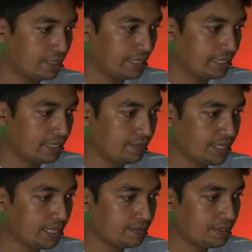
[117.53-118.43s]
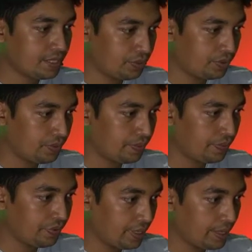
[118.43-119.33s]
Take some time to
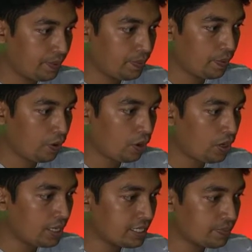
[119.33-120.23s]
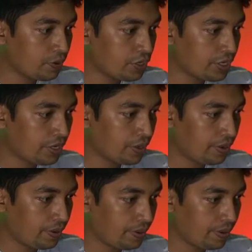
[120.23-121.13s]
remove all spot
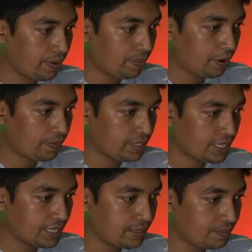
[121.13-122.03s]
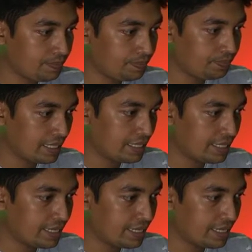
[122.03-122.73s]
from skin. It's